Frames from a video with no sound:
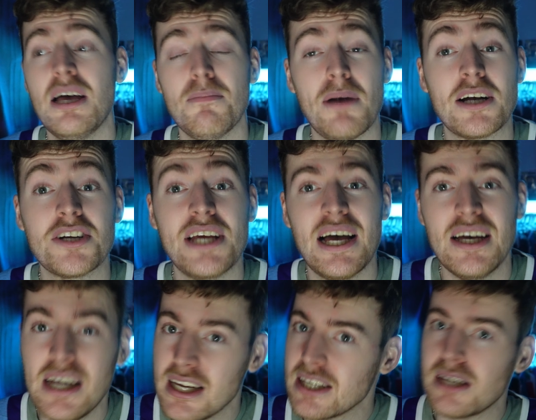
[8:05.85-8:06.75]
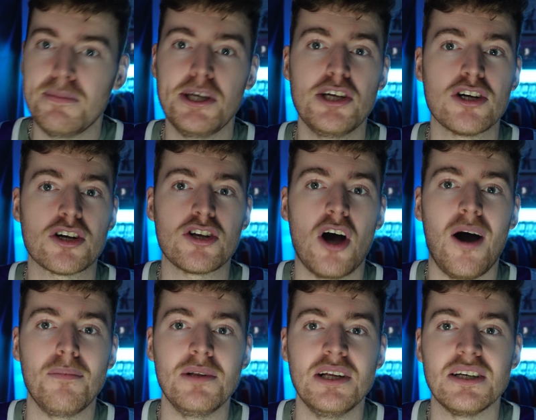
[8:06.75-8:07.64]
Better yet, give me your
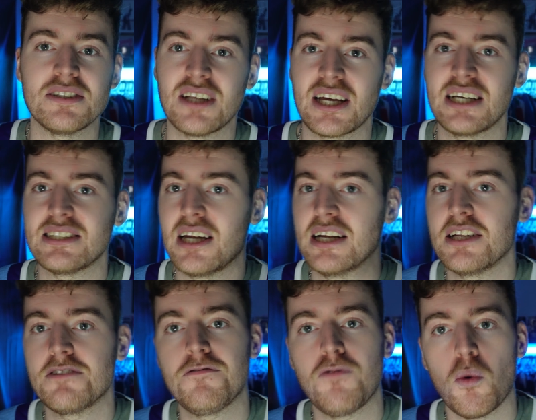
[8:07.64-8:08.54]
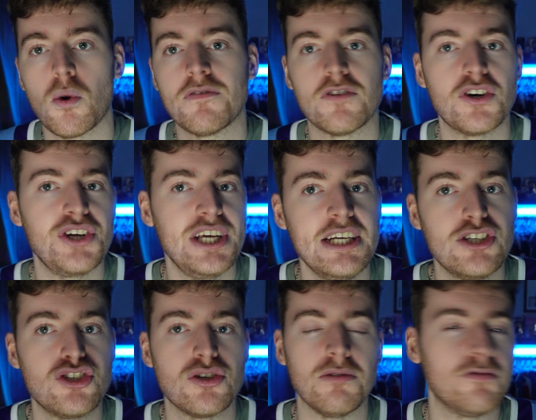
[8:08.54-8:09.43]
top list. Like I said, I did 4 for
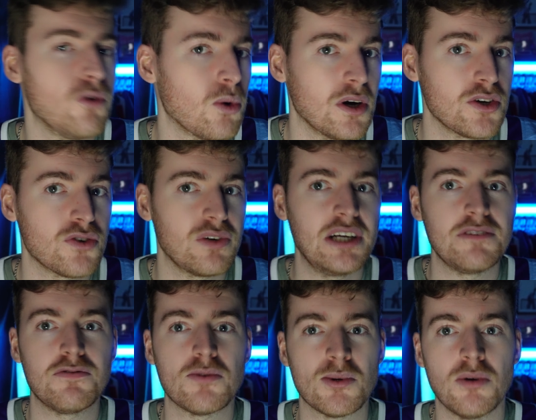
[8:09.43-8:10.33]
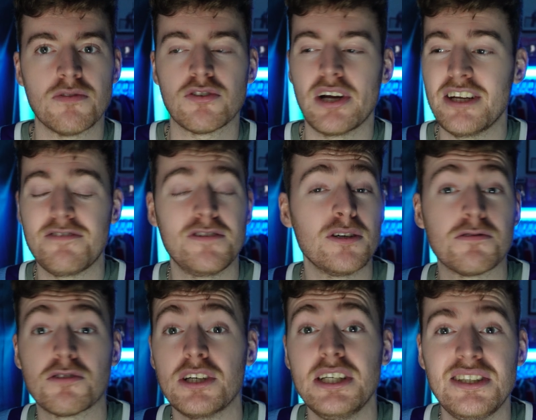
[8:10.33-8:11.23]
each, so 4 underrated, 4 overrated. Feel
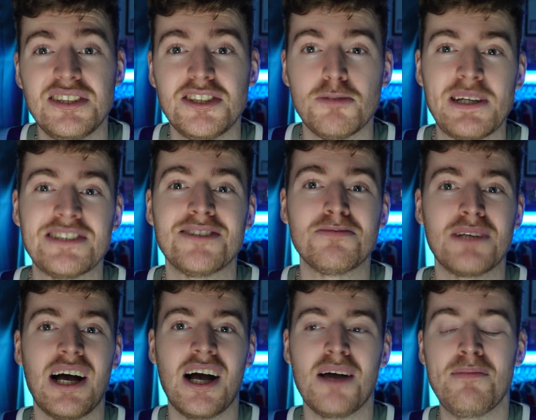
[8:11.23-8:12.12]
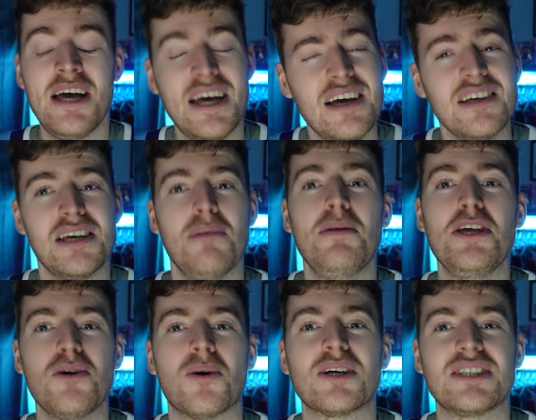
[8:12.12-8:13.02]
free to spend some time. Give me
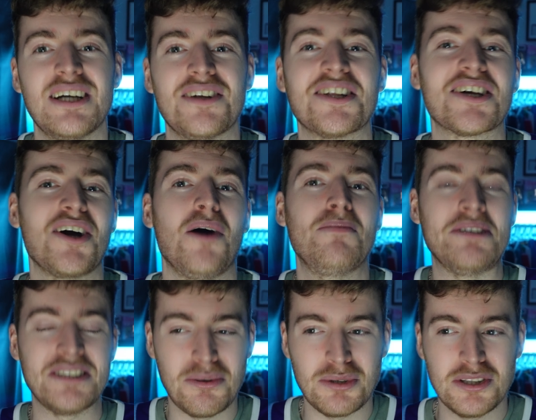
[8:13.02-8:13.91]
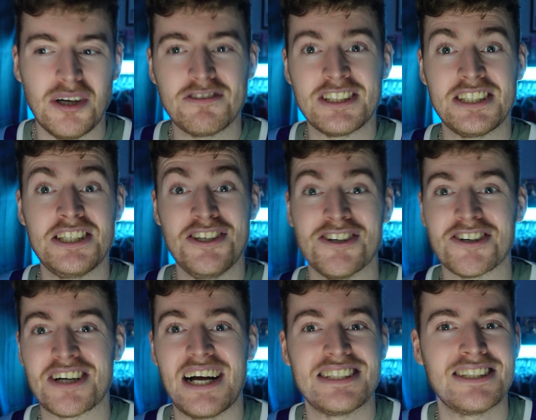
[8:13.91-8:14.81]
yours down in the comments. I would love to see your
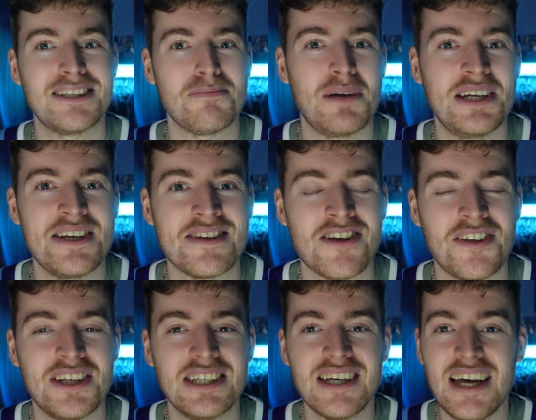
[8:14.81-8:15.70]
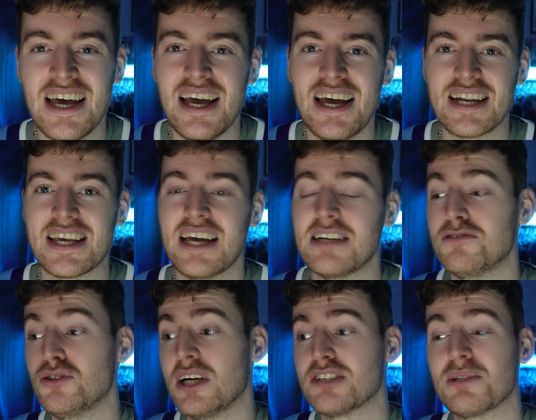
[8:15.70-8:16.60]
guys' opinions on this. And again, if
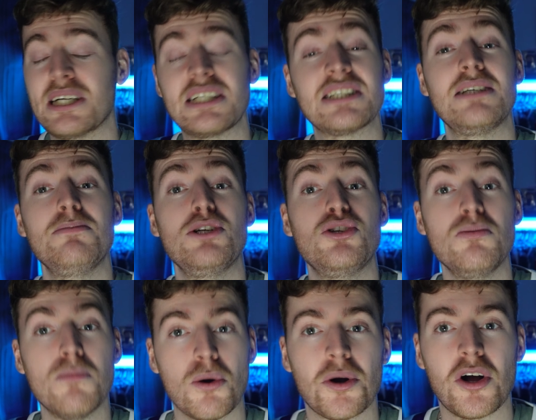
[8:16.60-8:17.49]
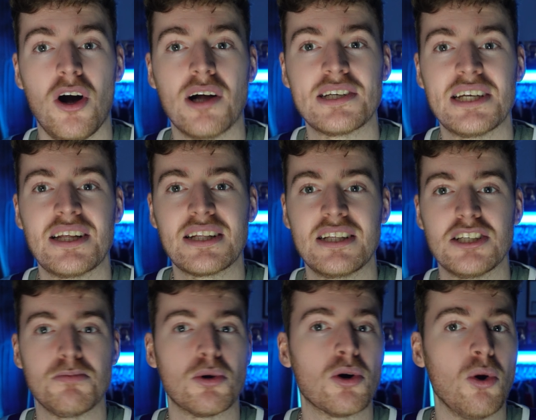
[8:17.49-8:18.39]
you guys would like to see me do more content like
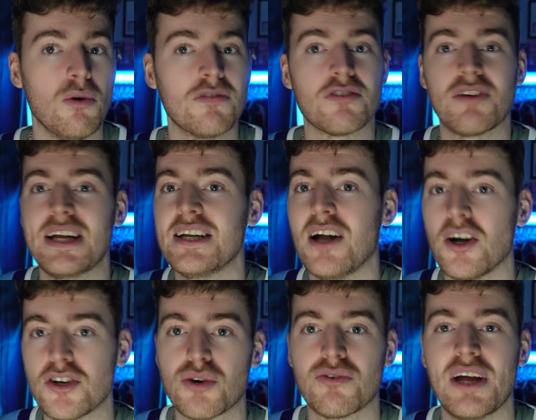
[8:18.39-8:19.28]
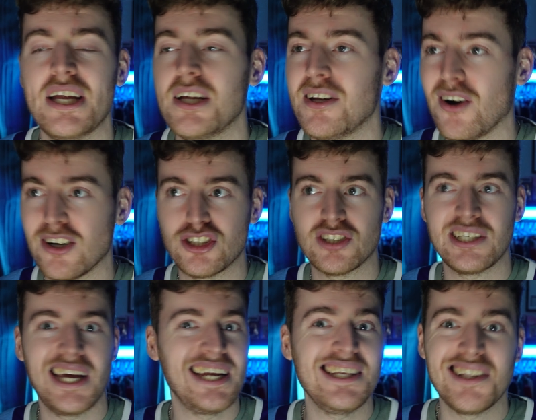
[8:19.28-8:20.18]
this, more overrated, underrated on just
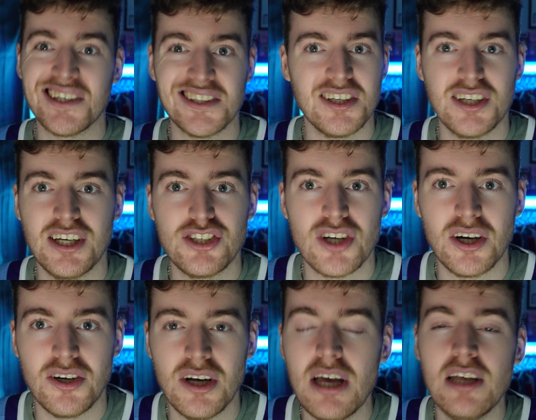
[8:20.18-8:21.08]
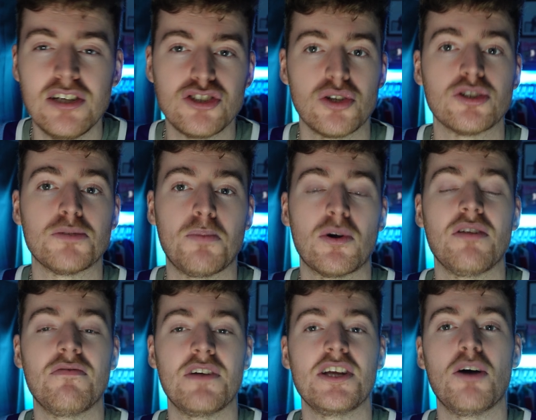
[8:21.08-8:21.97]
anything in the NHL, then show support on the
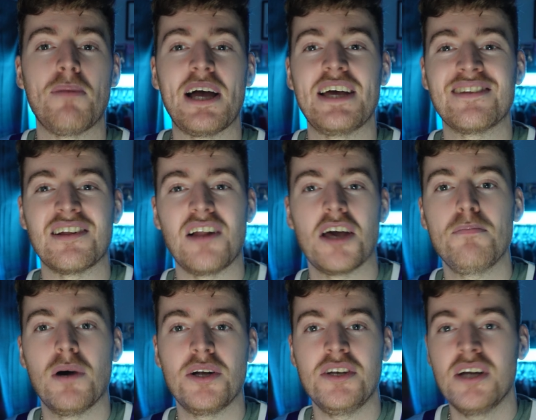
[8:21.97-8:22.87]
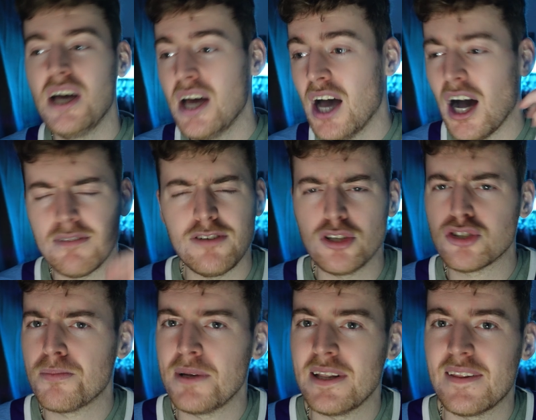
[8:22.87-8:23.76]
video by hitting the like button. I've
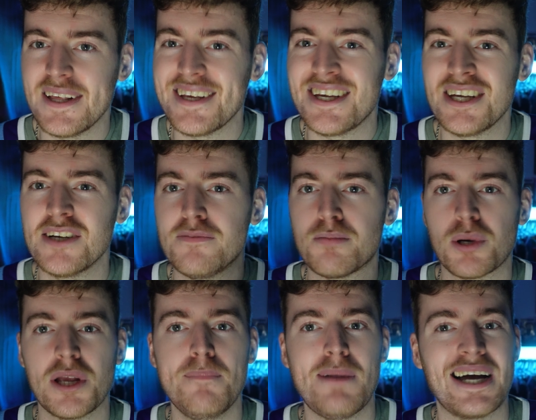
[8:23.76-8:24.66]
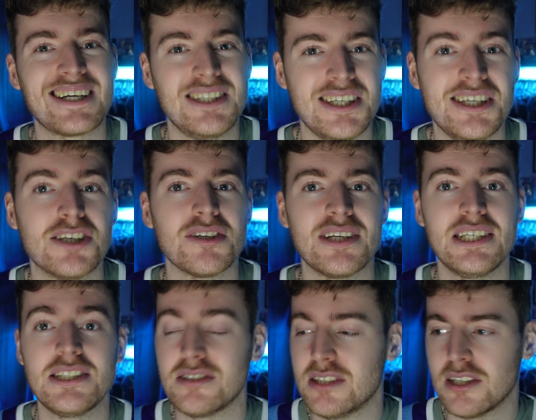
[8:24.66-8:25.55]
also been thinking of bringing back tier
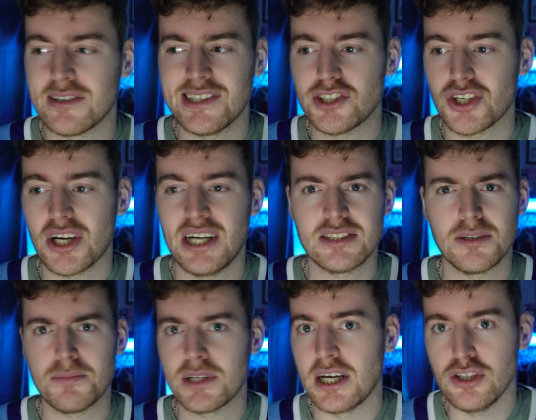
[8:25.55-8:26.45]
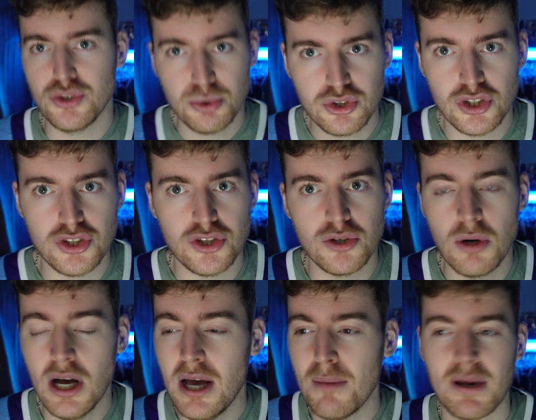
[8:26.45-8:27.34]
lists. Tier lists are kind of something I used to do,
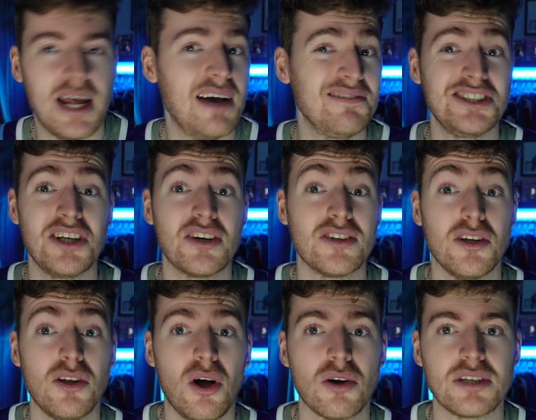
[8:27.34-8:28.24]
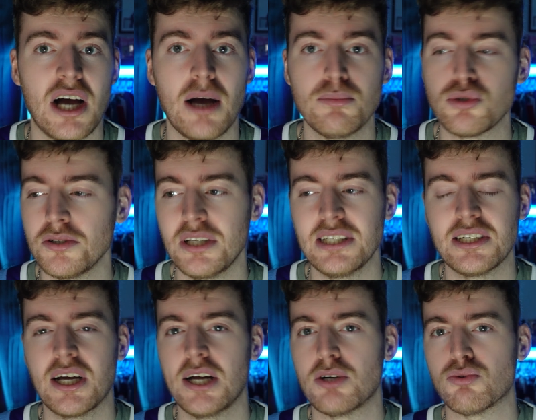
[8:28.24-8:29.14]
but I haven't done in a long time, so I'd like to
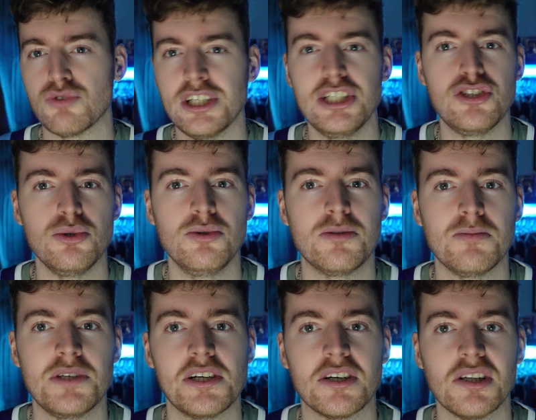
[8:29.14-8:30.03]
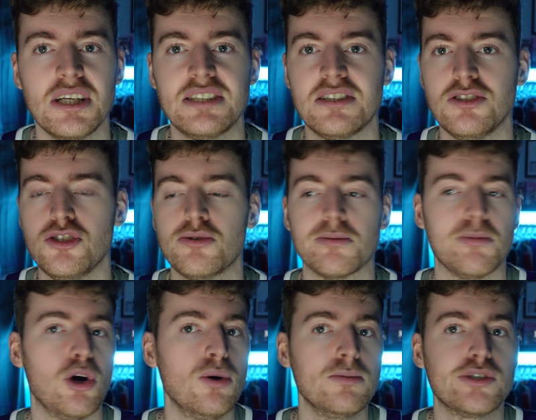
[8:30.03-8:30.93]
kind of redo some tier lists and do some
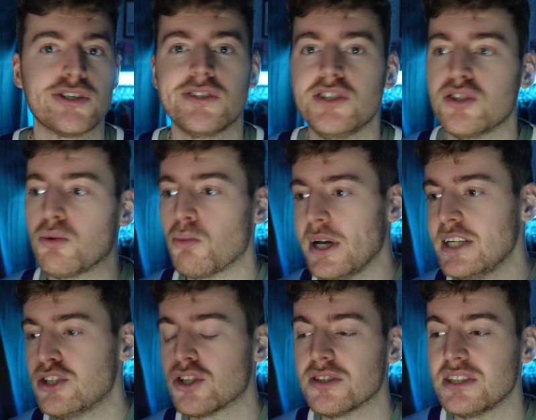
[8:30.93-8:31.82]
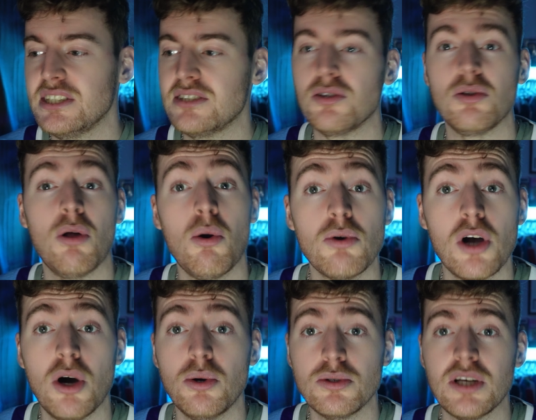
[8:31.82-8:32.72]
home jerseys, away jerseys,
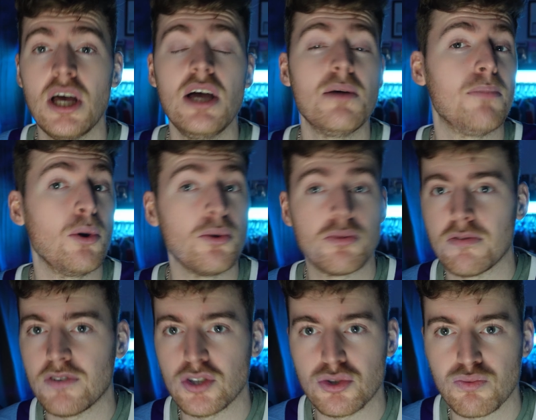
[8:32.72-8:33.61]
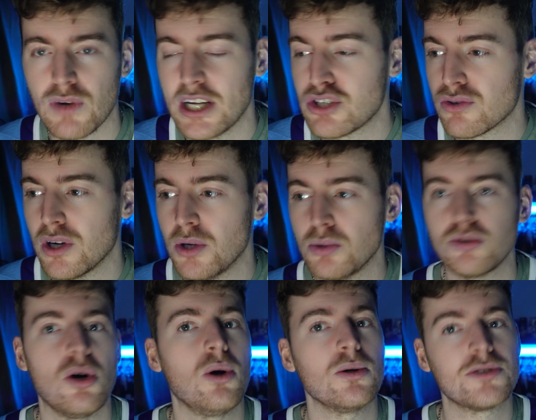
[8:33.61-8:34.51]
logos, both reverse retros,
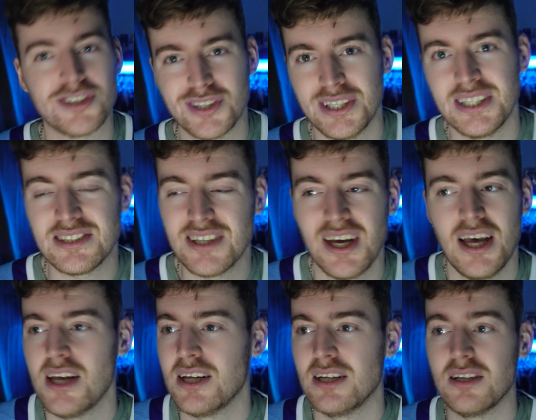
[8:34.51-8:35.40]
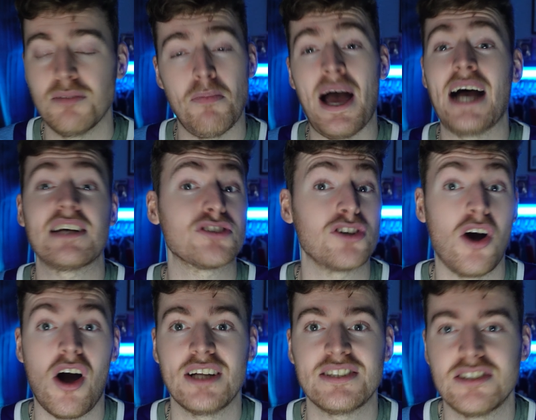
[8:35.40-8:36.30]
alternates,
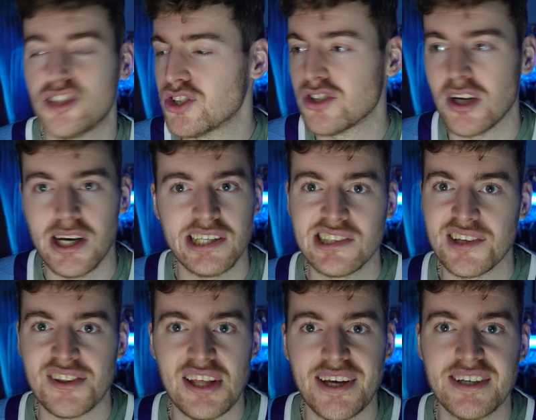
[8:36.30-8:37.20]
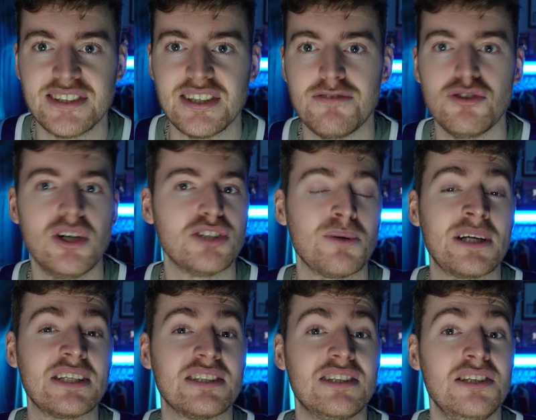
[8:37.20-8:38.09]
mascots, just tons of things. If you guys would like
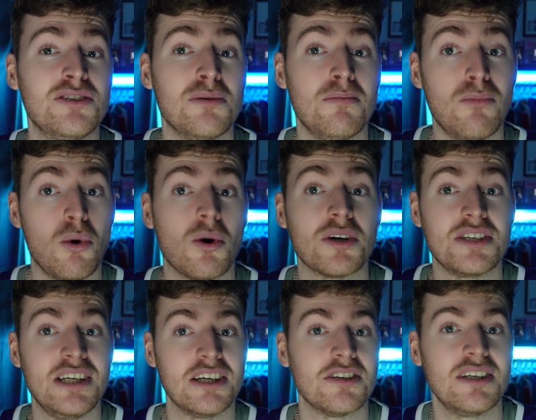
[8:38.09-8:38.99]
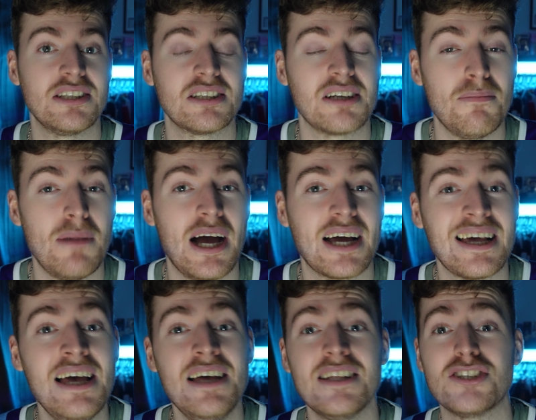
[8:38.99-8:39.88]
to see some more tier lists come back,
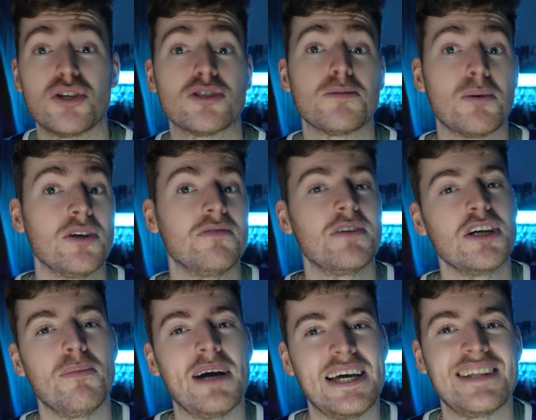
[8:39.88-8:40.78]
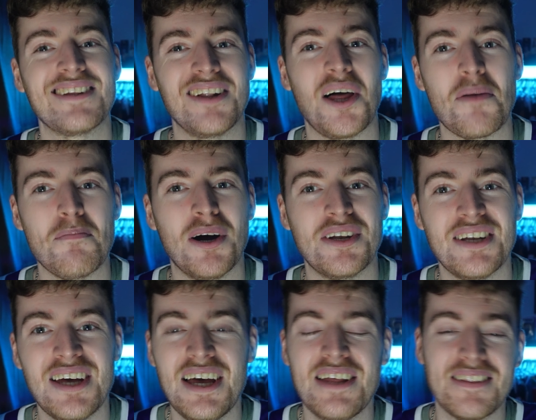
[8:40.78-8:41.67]
then show support on the video by hitting the like button.
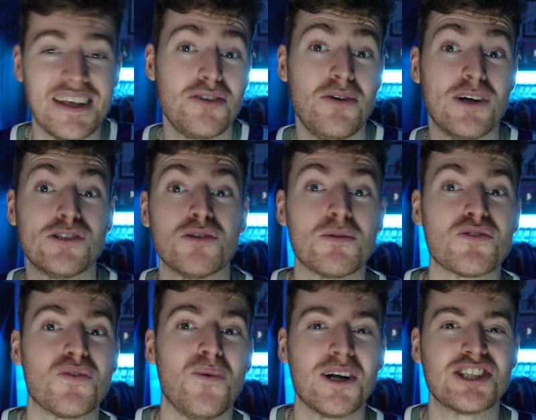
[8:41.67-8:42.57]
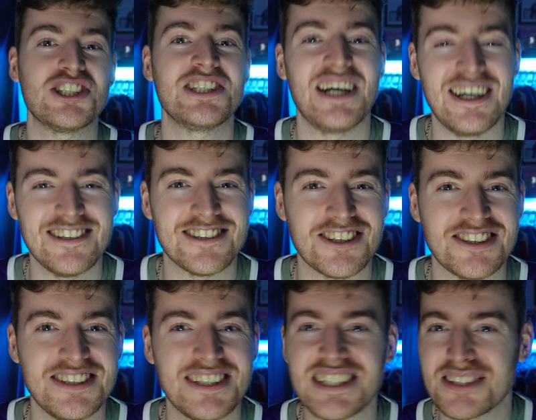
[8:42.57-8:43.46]
Thank you guys so much for watching. I'll talk
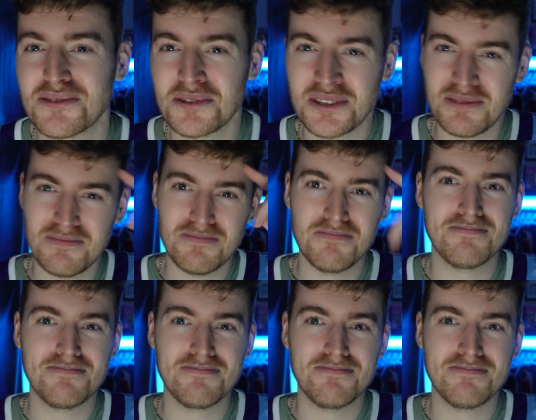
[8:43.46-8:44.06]
to you in the next one.